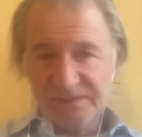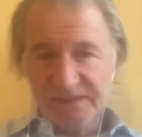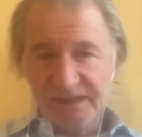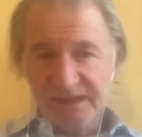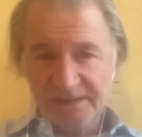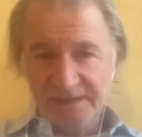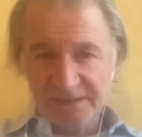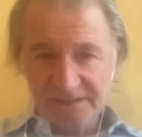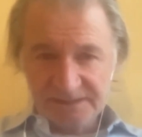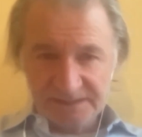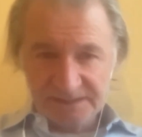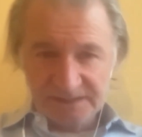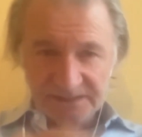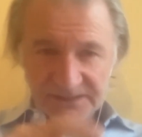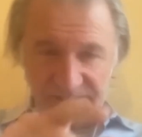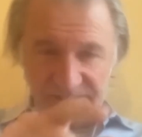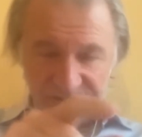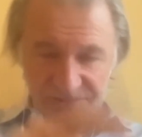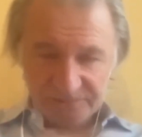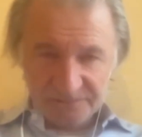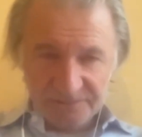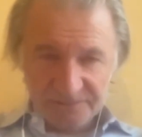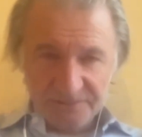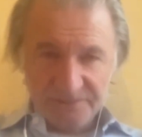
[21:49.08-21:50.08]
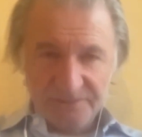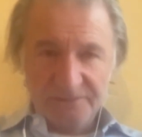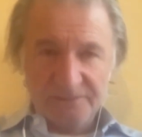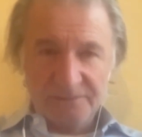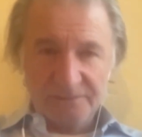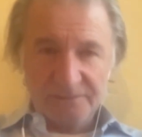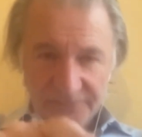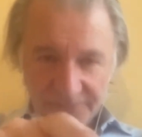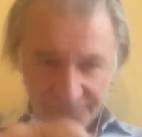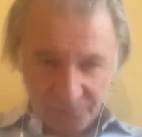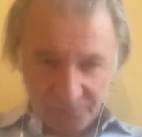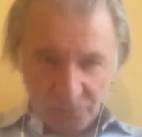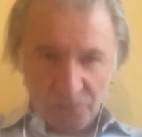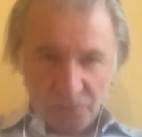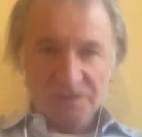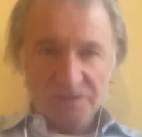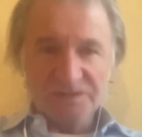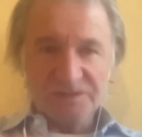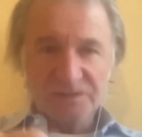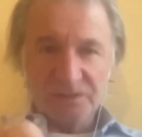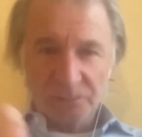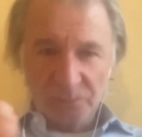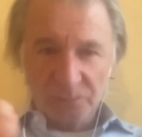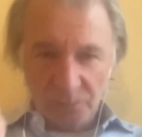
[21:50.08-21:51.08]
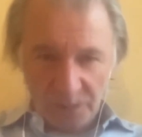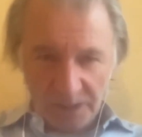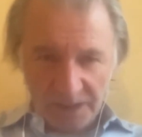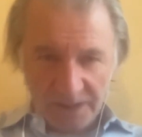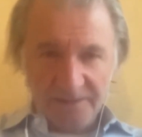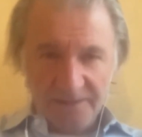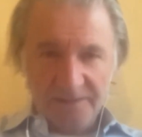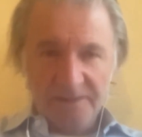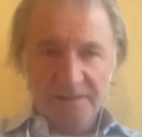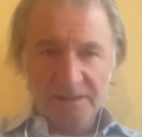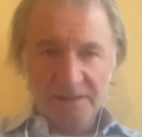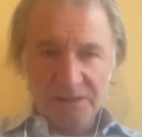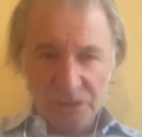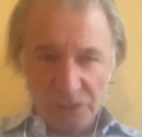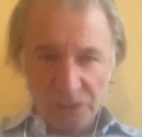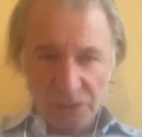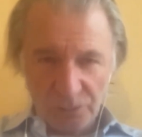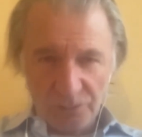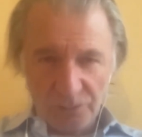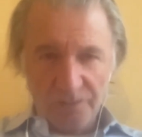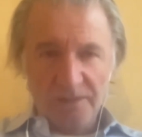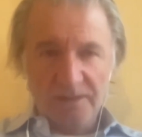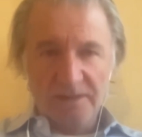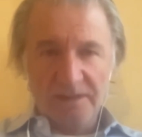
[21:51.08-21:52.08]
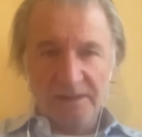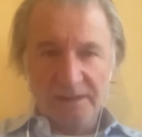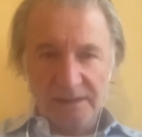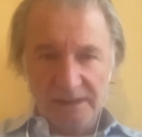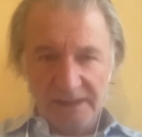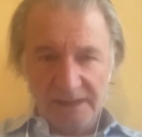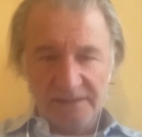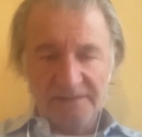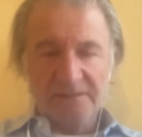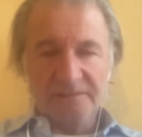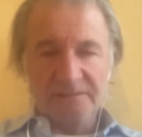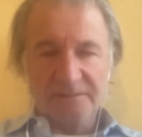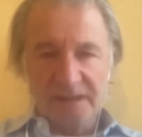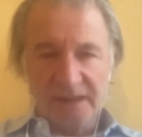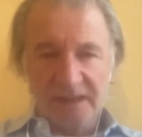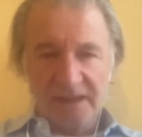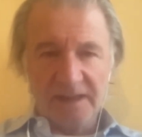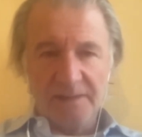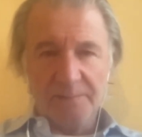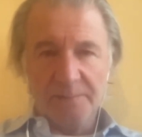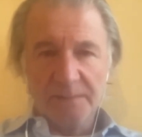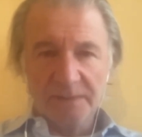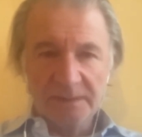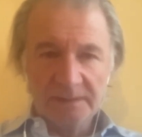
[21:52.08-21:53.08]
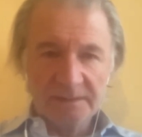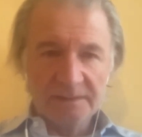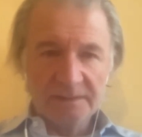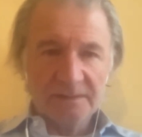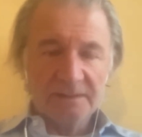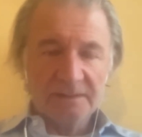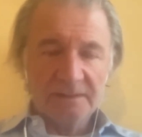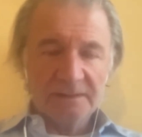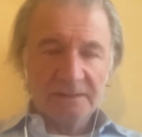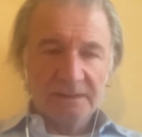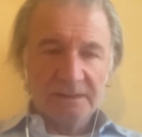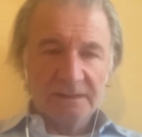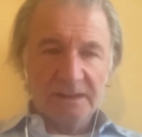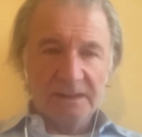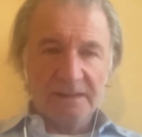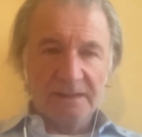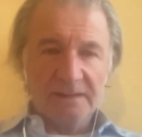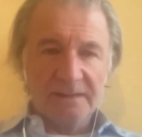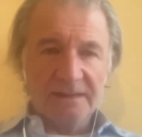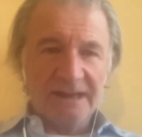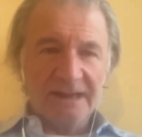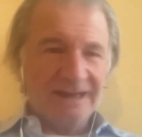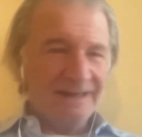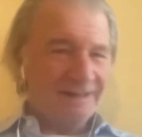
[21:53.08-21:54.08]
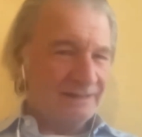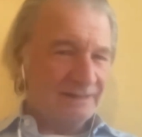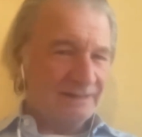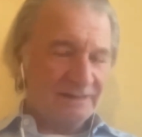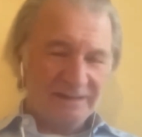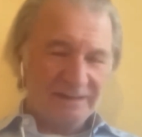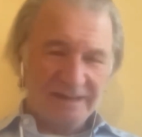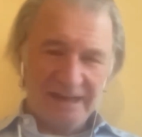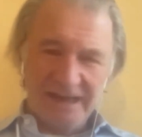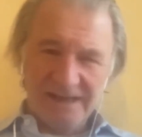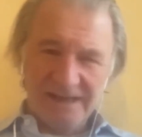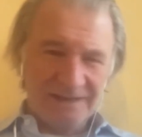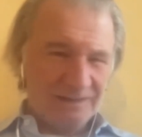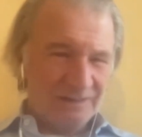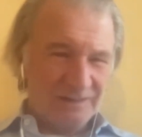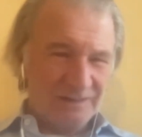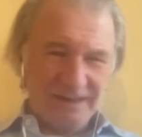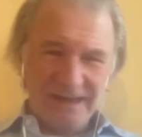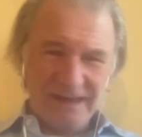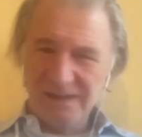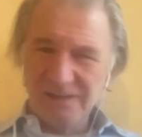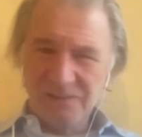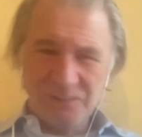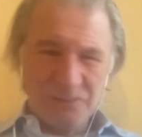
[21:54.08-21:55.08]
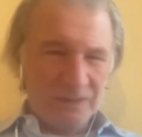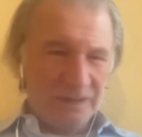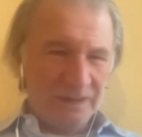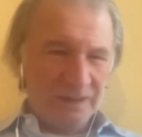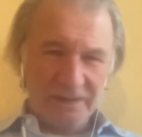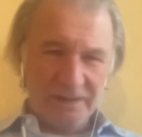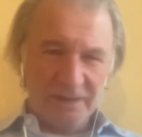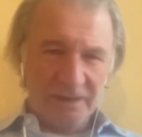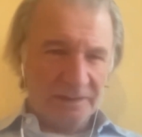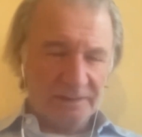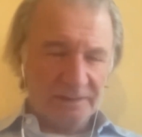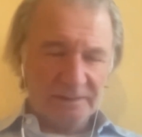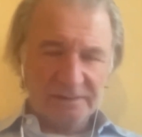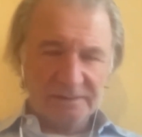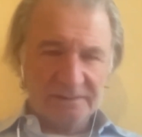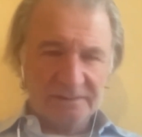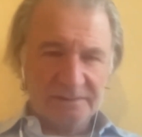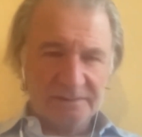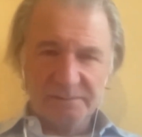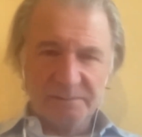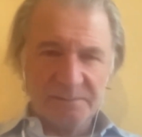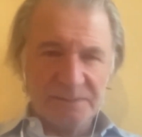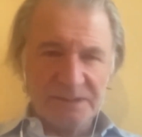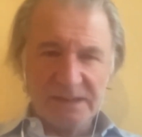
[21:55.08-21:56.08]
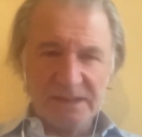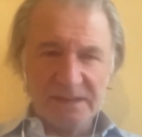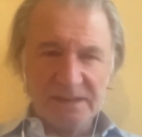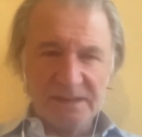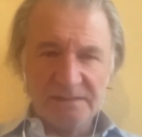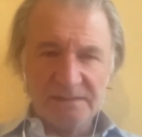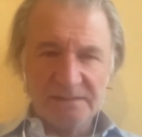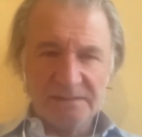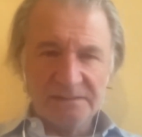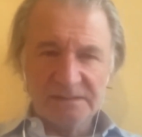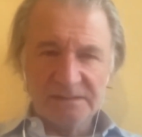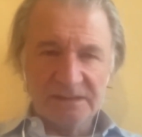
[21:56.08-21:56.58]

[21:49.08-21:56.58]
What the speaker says: a tendency to, focus on one goal at a time, and that will not be